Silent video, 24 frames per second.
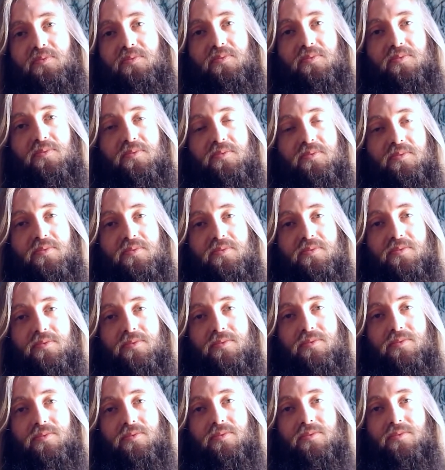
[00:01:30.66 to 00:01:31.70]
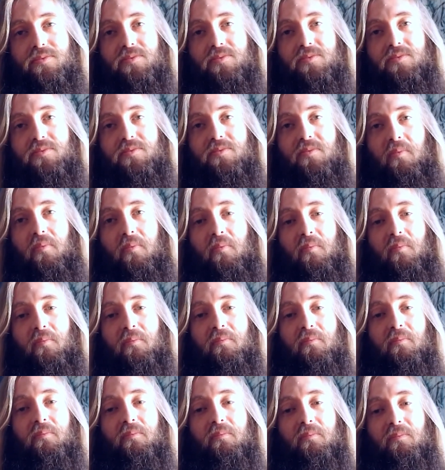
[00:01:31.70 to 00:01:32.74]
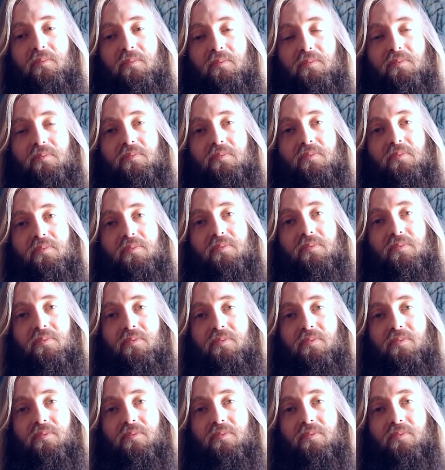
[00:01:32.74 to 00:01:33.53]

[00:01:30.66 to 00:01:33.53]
The person shown says nothing.